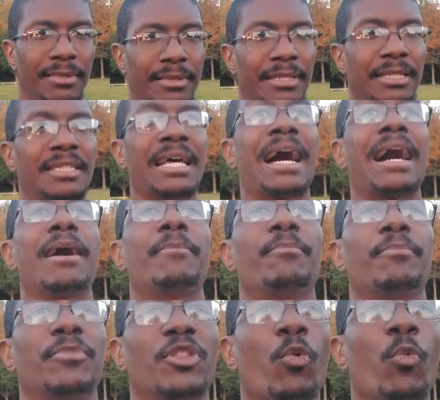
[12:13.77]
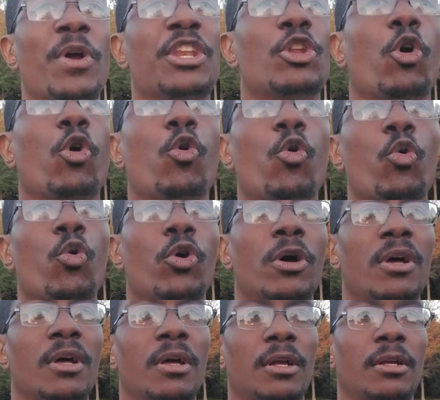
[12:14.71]
the window
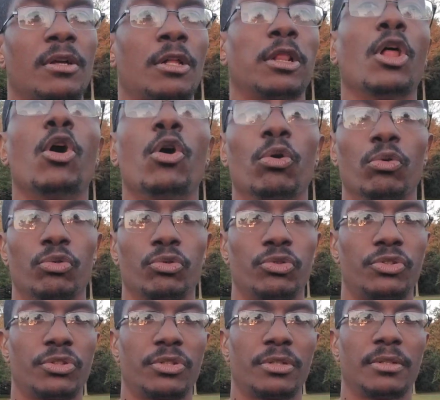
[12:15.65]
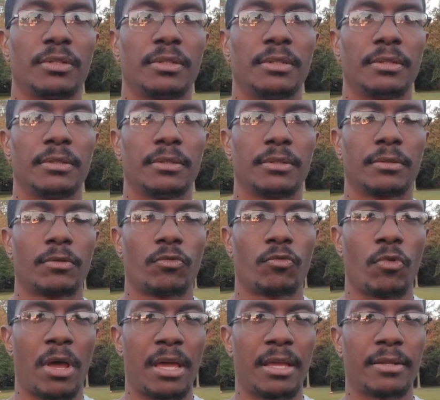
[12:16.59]
closed,
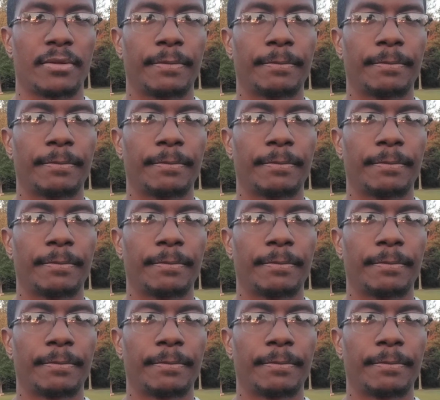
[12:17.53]
right?